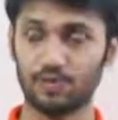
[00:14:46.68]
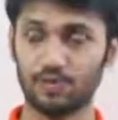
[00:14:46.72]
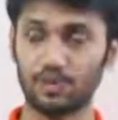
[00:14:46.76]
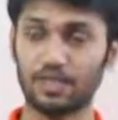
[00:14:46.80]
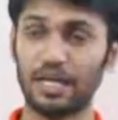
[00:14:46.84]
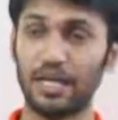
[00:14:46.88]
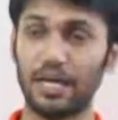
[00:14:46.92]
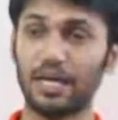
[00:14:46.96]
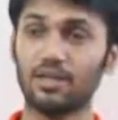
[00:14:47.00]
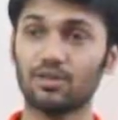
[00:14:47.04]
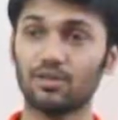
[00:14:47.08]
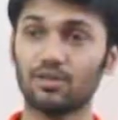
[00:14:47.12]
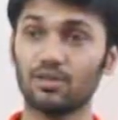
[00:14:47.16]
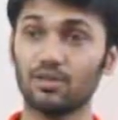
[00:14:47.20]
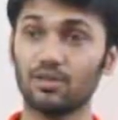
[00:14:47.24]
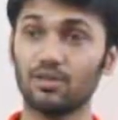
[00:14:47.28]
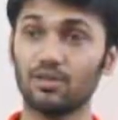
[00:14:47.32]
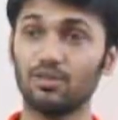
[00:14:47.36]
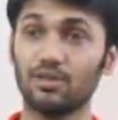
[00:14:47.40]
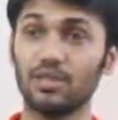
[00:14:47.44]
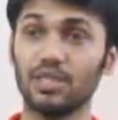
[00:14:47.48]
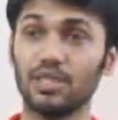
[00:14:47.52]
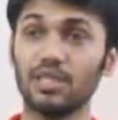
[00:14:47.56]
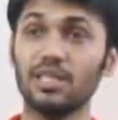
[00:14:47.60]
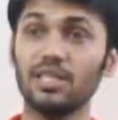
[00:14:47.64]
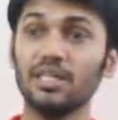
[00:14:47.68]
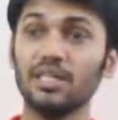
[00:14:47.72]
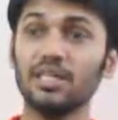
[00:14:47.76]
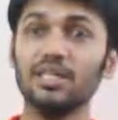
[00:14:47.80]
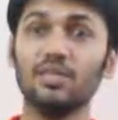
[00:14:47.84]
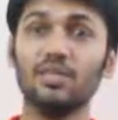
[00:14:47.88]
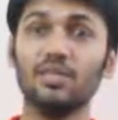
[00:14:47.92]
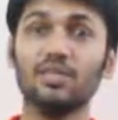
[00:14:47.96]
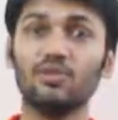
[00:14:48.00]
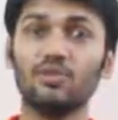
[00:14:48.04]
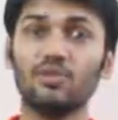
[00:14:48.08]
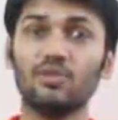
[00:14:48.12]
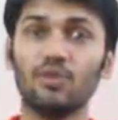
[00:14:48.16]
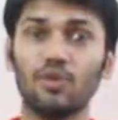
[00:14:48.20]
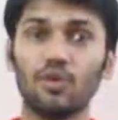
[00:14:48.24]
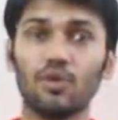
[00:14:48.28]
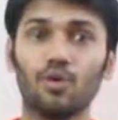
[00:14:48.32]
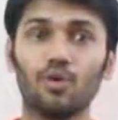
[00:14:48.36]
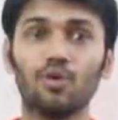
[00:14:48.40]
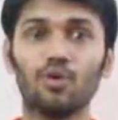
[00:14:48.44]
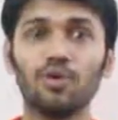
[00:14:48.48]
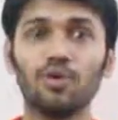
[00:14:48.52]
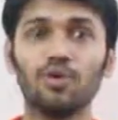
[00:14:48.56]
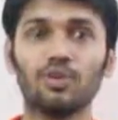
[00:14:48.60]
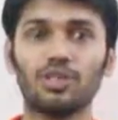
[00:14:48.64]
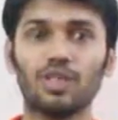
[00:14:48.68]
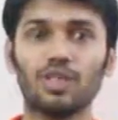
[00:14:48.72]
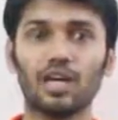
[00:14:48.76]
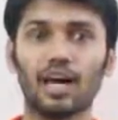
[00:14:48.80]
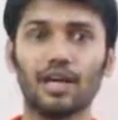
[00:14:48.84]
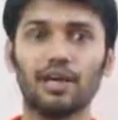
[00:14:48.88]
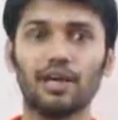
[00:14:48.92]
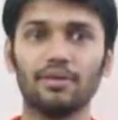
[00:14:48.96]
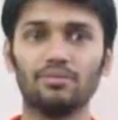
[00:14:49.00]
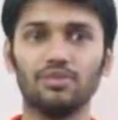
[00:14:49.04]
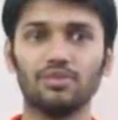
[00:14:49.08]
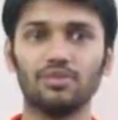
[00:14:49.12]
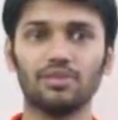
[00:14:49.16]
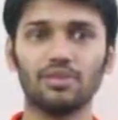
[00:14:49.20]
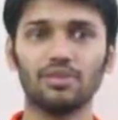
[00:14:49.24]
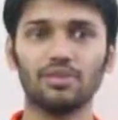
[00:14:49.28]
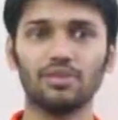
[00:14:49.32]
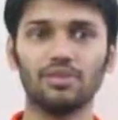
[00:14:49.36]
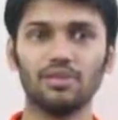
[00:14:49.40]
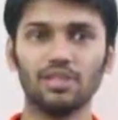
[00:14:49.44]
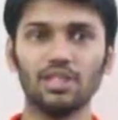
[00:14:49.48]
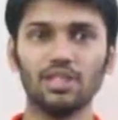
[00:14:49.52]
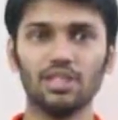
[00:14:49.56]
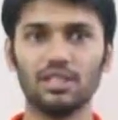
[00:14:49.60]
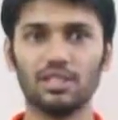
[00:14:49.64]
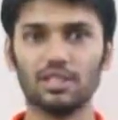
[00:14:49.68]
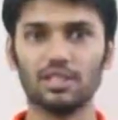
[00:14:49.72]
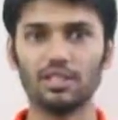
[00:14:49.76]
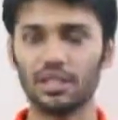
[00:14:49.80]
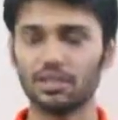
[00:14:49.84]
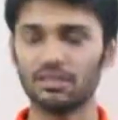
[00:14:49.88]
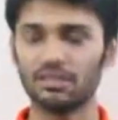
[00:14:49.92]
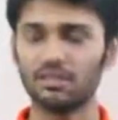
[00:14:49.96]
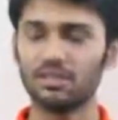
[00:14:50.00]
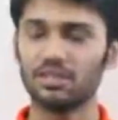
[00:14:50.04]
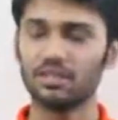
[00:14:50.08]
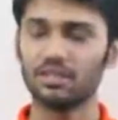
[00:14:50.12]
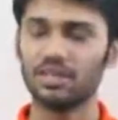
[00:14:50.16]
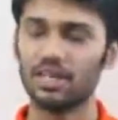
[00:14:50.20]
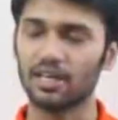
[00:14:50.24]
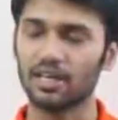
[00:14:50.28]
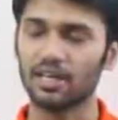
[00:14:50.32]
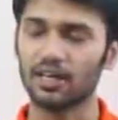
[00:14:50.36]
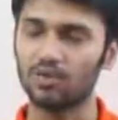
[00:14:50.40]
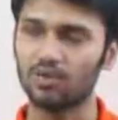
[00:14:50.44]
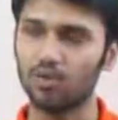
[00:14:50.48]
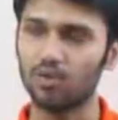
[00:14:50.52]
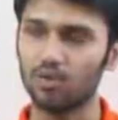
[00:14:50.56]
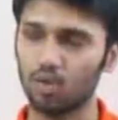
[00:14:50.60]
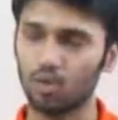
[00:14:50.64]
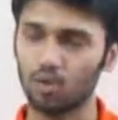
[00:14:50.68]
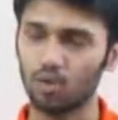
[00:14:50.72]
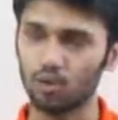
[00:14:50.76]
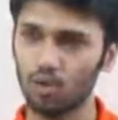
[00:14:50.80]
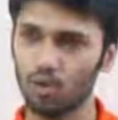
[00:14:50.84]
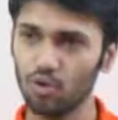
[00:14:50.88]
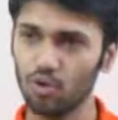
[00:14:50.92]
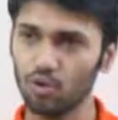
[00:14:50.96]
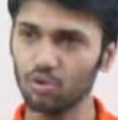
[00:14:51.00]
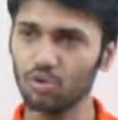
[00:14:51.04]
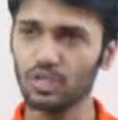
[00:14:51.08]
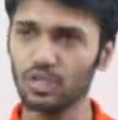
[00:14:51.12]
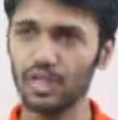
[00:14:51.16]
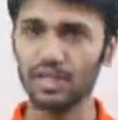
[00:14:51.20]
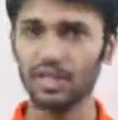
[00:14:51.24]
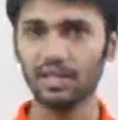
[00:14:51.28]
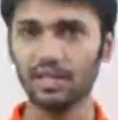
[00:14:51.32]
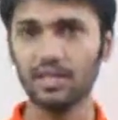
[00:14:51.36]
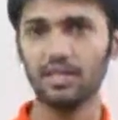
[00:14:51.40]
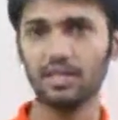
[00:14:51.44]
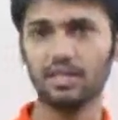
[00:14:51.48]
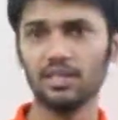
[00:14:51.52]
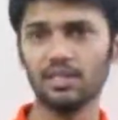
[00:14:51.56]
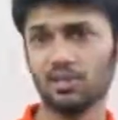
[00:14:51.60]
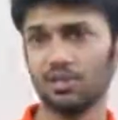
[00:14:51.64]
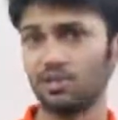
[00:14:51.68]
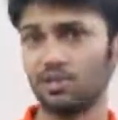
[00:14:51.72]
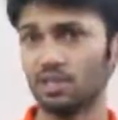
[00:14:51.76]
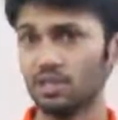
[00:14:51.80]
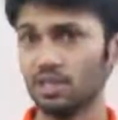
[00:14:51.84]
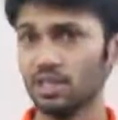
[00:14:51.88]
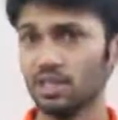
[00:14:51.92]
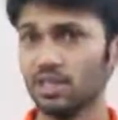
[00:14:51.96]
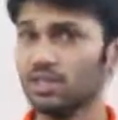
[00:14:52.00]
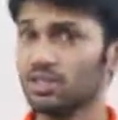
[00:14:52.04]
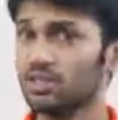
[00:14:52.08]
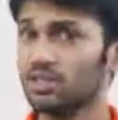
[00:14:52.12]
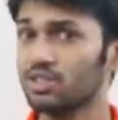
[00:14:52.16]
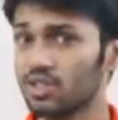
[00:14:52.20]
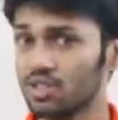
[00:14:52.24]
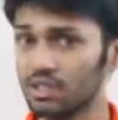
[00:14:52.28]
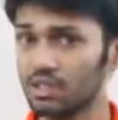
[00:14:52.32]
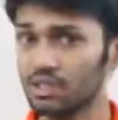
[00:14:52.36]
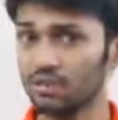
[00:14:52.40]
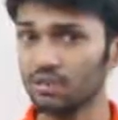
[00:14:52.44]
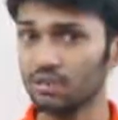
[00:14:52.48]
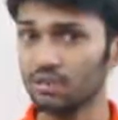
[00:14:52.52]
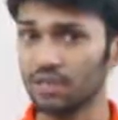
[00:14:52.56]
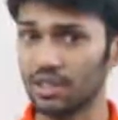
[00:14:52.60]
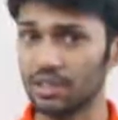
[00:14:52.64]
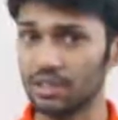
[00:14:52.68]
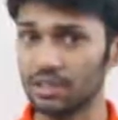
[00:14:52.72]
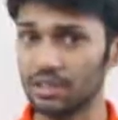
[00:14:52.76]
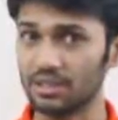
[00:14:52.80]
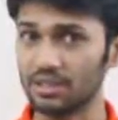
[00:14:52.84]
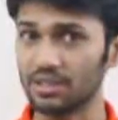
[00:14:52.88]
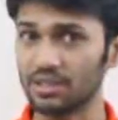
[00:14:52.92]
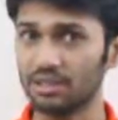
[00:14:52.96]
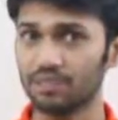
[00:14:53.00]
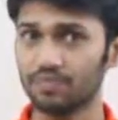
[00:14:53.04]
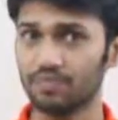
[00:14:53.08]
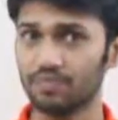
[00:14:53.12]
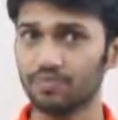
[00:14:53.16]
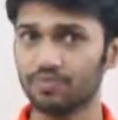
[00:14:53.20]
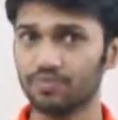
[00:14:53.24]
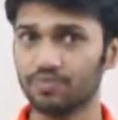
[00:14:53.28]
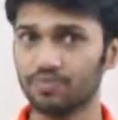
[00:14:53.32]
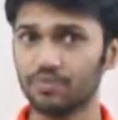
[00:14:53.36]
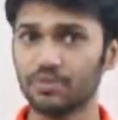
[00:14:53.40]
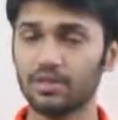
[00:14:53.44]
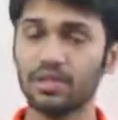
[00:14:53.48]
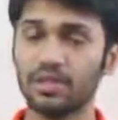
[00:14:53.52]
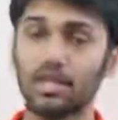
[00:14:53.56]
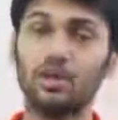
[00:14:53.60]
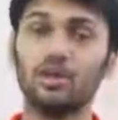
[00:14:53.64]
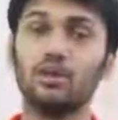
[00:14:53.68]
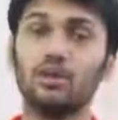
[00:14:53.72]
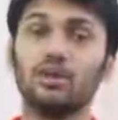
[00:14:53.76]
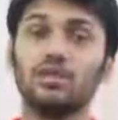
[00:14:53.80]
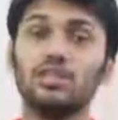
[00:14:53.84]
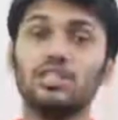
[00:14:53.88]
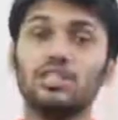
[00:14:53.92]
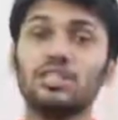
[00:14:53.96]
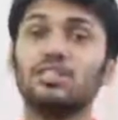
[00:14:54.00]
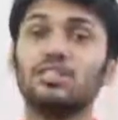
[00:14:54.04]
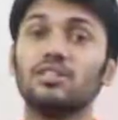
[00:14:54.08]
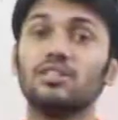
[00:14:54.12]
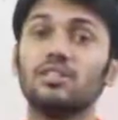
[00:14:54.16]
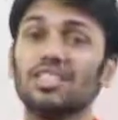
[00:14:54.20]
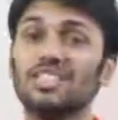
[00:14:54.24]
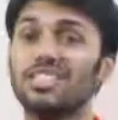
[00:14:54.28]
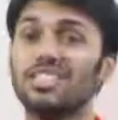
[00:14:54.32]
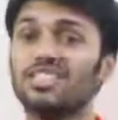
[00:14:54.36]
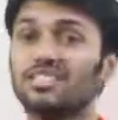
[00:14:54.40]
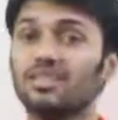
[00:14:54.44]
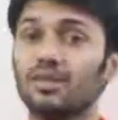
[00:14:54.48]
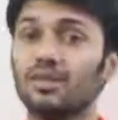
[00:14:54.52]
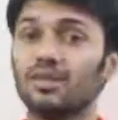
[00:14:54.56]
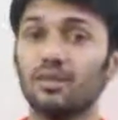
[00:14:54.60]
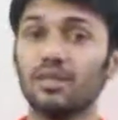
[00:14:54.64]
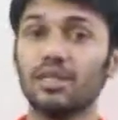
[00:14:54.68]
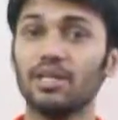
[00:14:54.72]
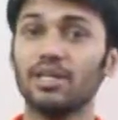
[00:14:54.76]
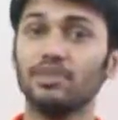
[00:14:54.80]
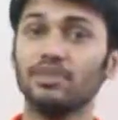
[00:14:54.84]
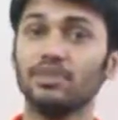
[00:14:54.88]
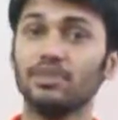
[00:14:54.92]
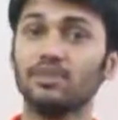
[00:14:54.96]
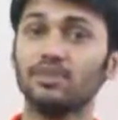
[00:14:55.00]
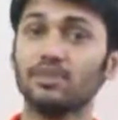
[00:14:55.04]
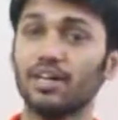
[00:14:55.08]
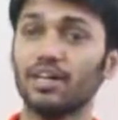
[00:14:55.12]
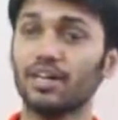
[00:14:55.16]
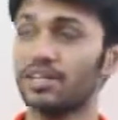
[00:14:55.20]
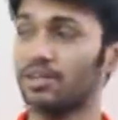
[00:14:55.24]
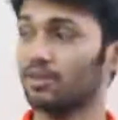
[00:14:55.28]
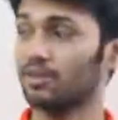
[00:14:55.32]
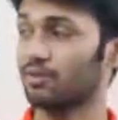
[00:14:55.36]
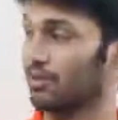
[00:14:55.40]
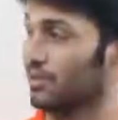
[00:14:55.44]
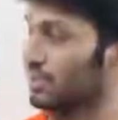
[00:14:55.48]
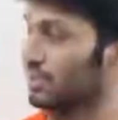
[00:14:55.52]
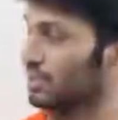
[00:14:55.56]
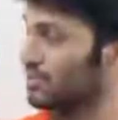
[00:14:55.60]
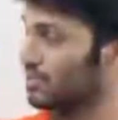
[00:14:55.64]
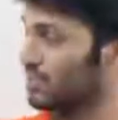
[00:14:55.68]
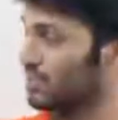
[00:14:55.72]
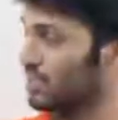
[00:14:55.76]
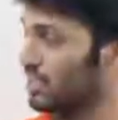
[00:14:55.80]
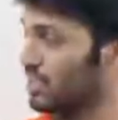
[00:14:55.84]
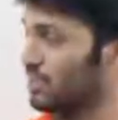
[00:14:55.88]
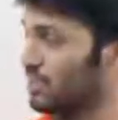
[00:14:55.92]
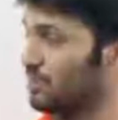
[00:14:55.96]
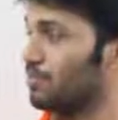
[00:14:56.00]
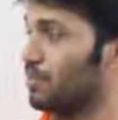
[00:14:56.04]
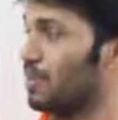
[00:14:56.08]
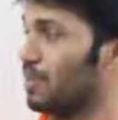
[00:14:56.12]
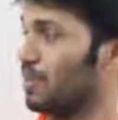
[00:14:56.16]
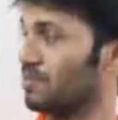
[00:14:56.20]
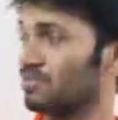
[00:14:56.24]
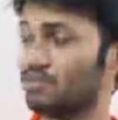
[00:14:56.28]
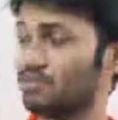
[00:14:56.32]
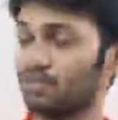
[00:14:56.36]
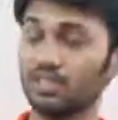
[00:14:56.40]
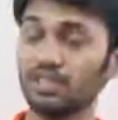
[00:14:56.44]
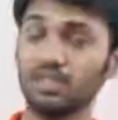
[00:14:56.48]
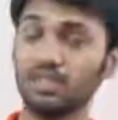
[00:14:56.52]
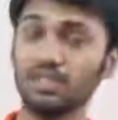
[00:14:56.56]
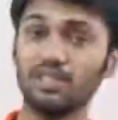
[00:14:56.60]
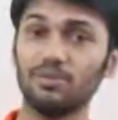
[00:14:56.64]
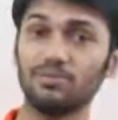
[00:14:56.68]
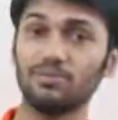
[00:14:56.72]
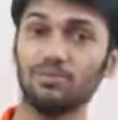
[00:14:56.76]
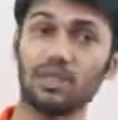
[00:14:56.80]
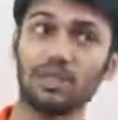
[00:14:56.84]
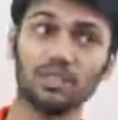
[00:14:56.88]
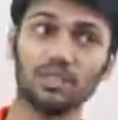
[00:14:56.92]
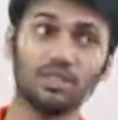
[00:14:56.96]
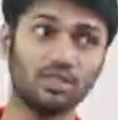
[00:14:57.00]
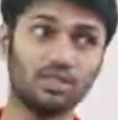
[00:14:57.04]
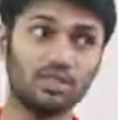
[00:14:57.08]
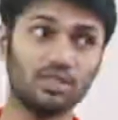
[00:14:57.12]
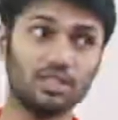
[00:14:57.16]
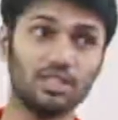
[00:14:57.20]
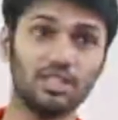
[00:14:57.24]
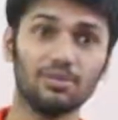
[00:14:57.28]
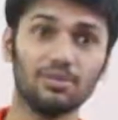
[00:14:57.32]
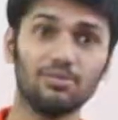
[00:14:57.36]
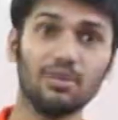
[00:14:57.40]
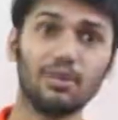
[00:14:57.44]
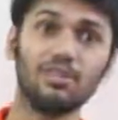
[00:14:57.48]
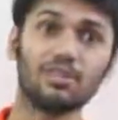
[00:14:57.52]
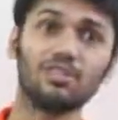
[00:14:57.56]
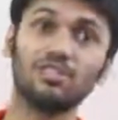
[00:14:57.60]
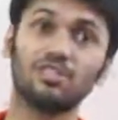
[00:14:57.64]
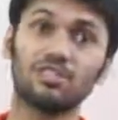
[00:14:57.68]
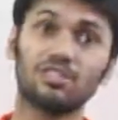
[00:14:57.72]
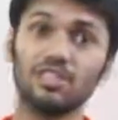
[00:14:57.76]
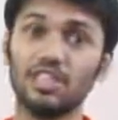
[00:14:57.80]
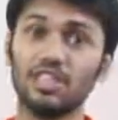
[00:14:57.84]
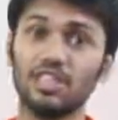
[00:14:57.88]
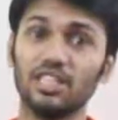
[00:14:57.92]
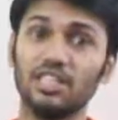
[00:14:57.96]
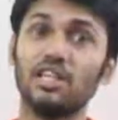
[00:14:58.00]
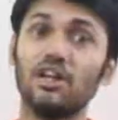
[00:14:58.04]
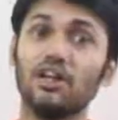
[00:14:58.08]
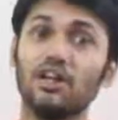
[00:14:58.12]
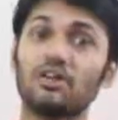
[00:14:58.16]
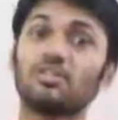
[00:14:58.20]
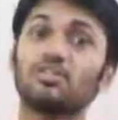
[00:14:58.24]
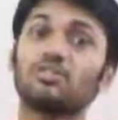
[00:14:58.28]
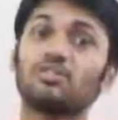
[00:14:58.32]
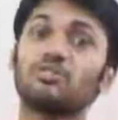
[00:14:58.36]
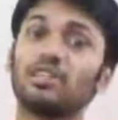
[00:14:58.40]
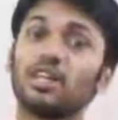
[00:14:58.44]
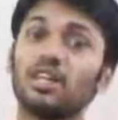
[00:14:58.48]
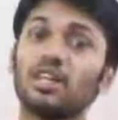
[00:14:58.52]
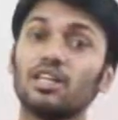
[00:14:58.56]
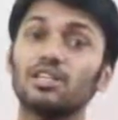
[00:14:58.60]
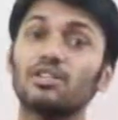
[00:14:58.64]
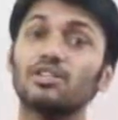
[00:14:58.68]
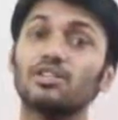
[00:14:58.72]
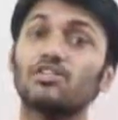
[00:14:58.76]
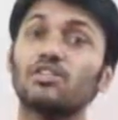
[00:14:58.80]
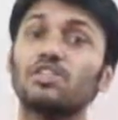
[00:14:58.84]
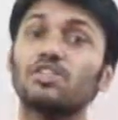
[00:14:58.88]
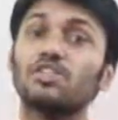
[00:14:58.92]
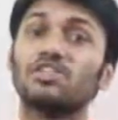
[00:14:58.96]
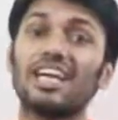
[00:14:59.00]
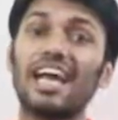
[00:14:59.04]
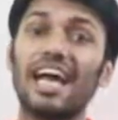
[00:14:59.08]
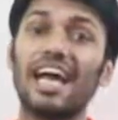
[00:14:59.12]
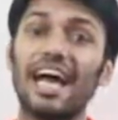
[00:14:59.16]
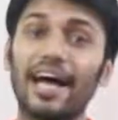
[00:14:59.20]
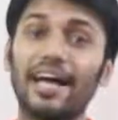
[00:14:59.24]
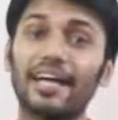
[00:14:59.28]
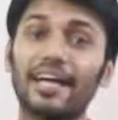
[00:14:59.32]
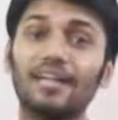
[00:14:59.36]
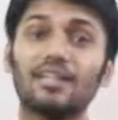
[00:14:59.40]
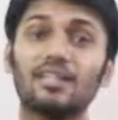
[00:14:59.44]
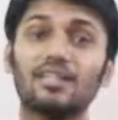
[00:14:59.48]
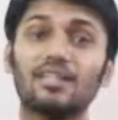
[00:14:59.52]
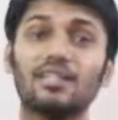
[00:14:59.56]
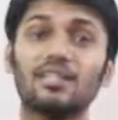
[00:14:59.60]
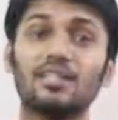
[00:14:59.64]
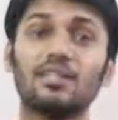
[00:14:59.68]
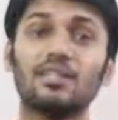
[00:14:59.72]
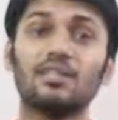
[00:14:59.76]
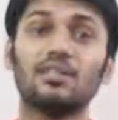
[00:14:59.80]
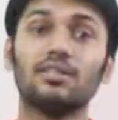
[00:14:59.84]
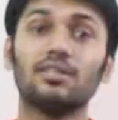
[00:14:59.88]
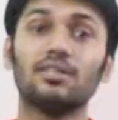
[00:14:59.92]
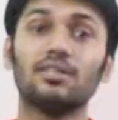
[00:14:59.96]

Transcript: So that would be 4 times 3. That means there are 4 rows and 3 students. Now, this is the way you could find out, right? 3 plus 3 plus 3 plus 3. you just add